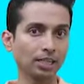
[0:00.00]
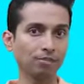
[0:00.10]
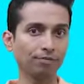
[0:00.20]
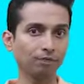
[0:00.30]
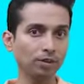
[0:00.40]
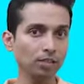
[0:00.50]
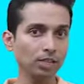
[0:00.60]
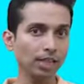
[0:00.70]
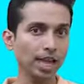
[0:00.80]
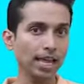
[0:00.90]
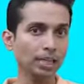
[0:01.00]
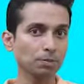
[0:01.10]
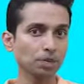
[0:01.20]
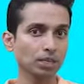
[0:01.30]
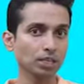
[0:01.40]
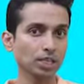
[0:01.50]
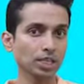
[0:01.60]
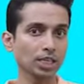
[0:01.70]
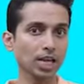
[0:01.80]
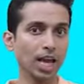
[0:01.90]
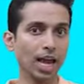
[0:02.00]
the first thing I experience is,